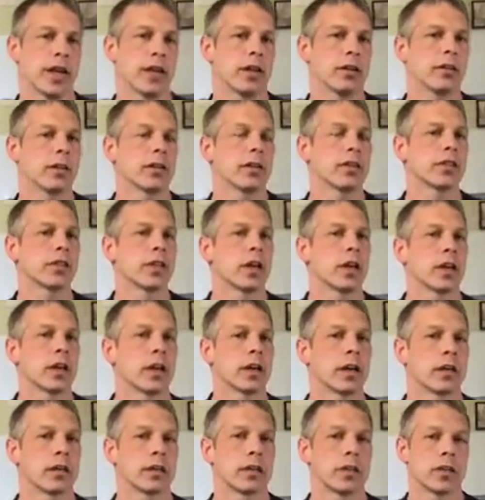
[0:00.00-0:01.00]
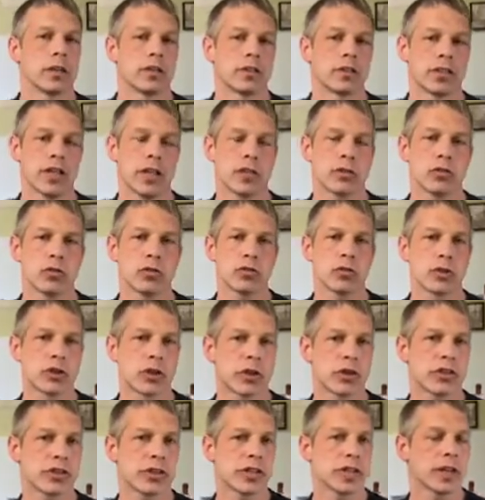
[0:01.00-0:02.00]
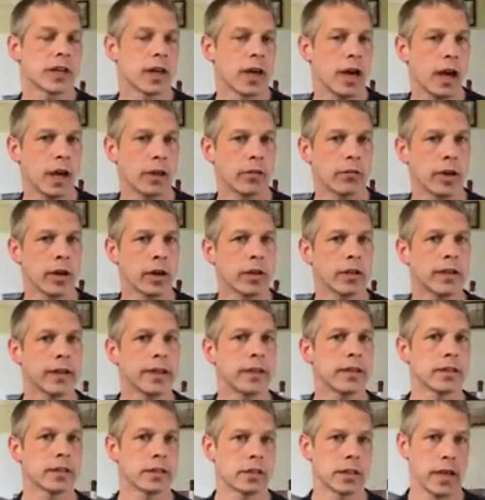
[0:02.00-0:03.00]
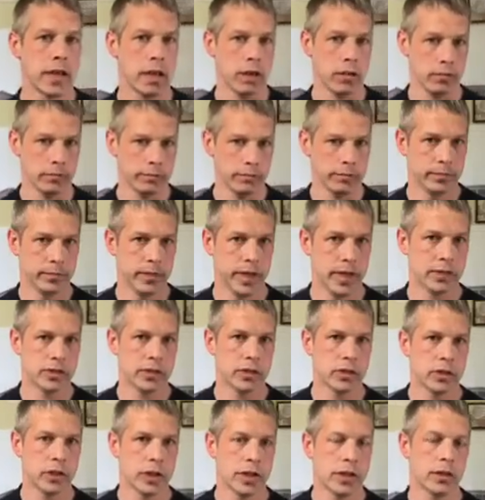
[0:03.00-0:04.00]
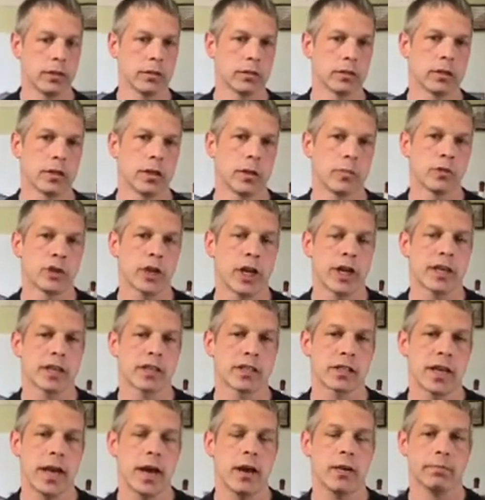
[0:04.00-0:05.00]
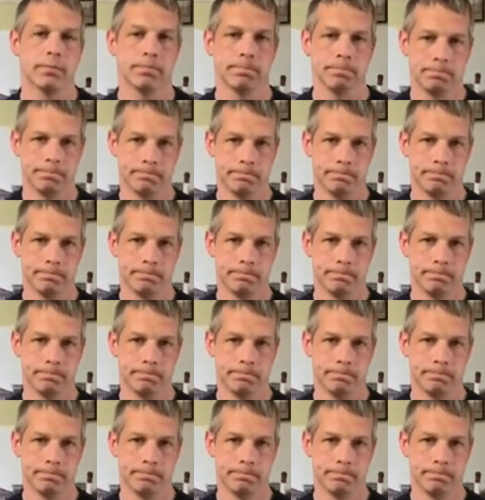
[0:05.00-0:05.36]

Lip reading: Channel is Central Jersey Conrail and In Scale. That's the channel. Come check us out.